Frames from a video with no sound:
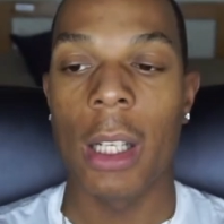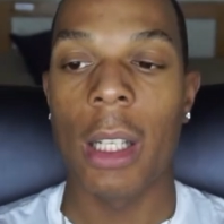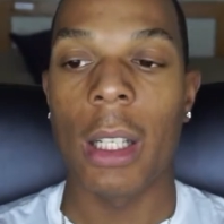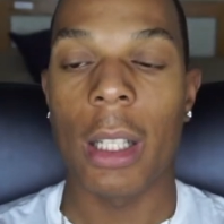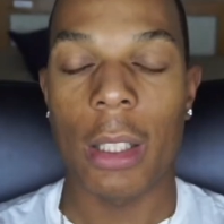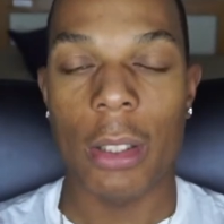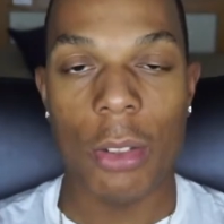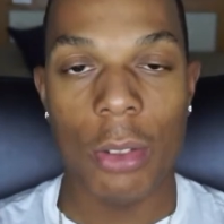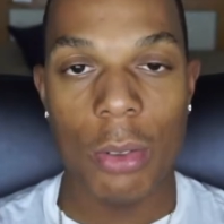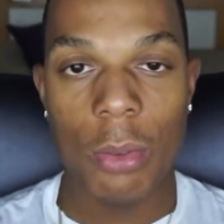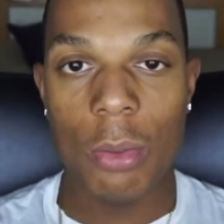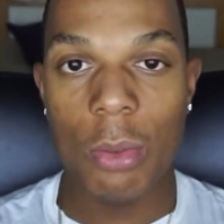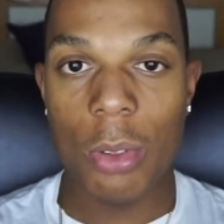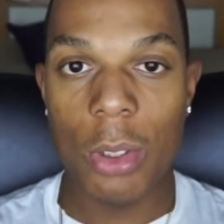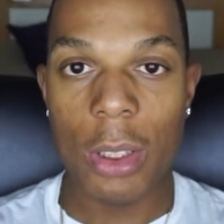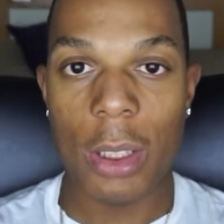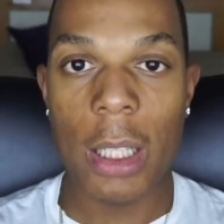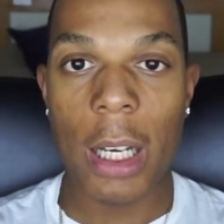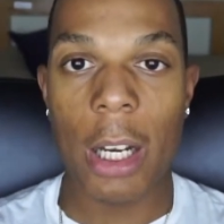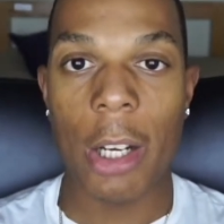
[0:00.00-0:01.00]
And you
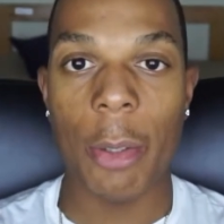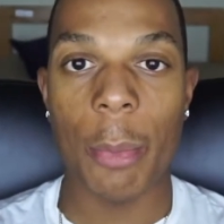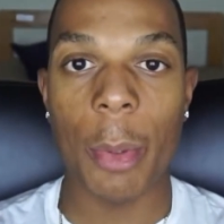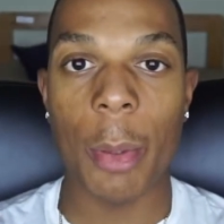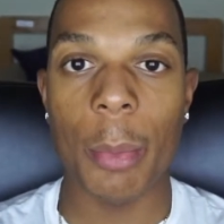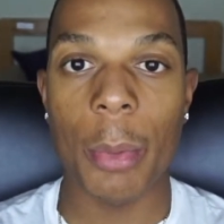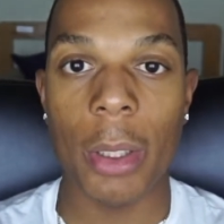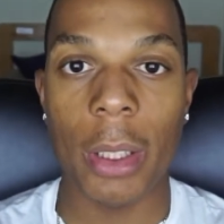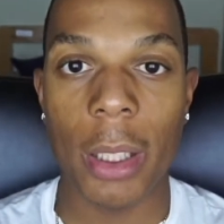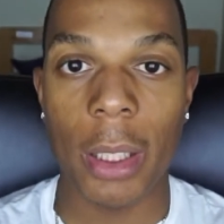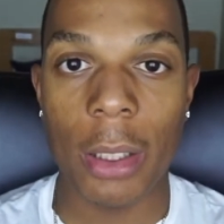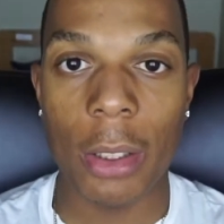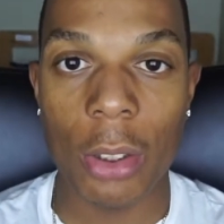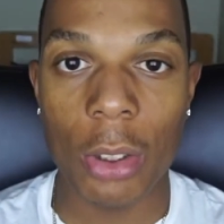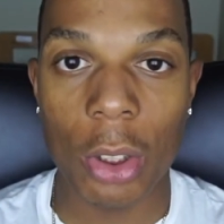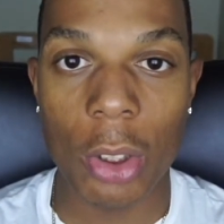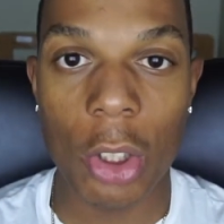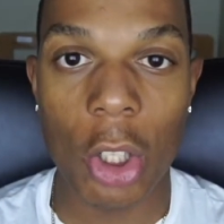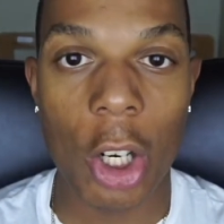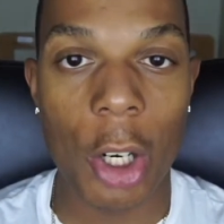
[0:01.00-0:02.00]
just gotta remember that, you
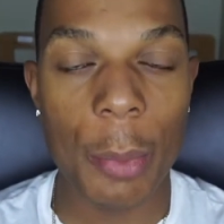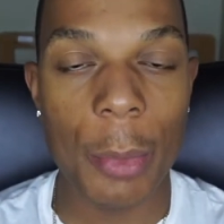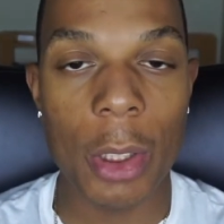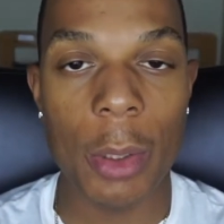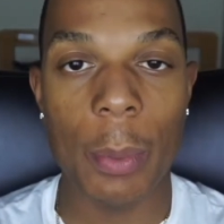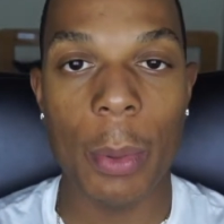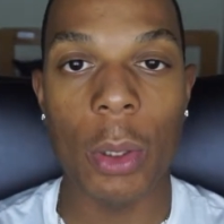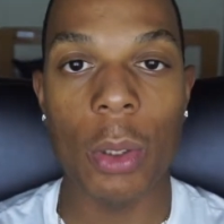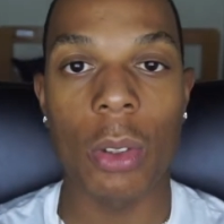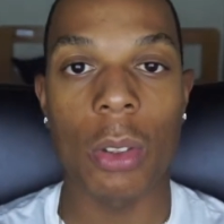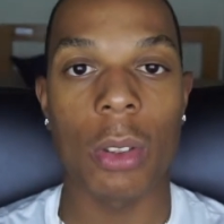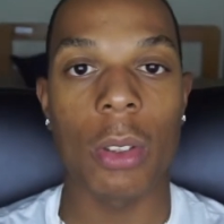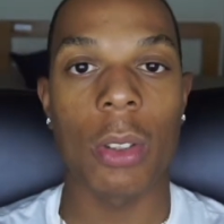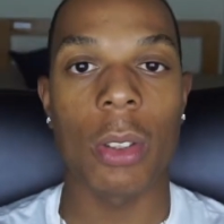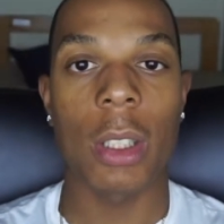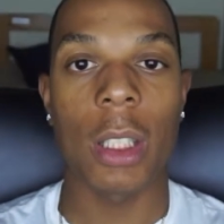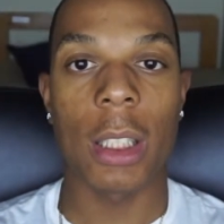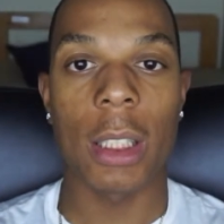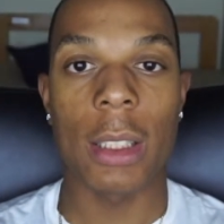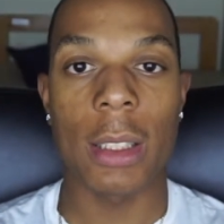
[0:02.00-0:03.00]
know, the Army is built
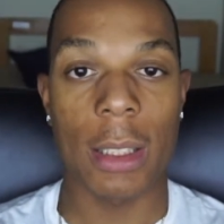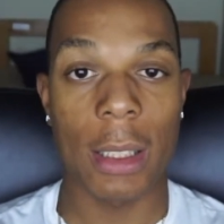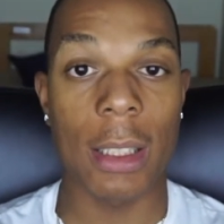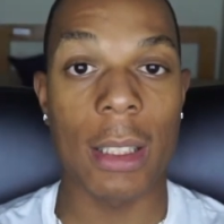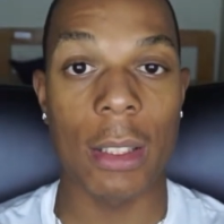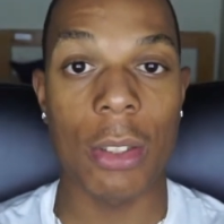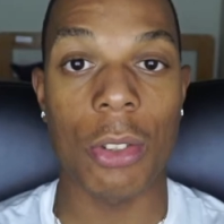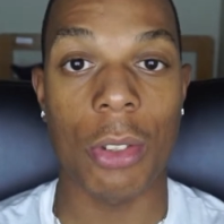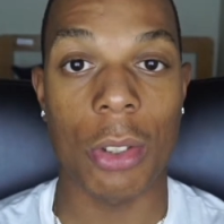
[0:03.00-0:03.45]
because it's